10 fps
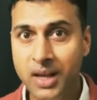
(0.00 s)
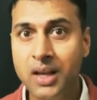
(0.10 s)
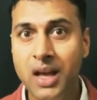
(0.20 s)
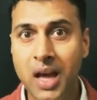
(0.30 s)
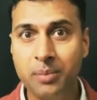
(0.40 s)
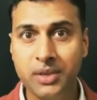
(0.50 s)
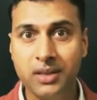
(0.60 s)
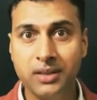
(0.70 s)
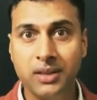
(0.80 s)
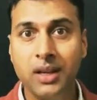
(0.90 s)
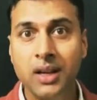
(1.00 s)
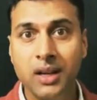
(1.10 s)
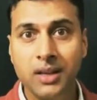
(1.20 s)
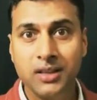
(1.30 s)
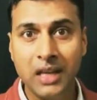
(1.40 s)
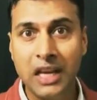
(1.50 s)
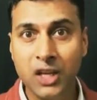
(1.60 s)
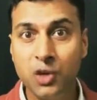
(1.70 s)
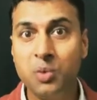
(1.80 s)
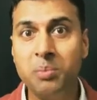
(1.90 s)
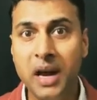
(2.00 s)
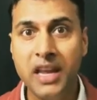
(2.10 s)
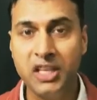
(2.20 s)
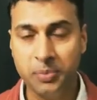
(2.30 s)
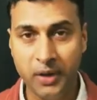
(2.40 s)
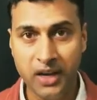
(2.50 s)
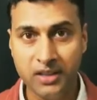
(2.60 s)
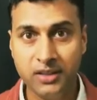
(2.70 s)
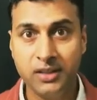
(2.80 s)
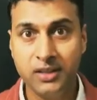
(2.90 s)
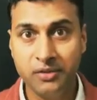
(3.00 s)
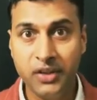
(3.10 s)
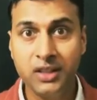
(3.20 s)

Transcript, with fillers: I am just telling you my experience with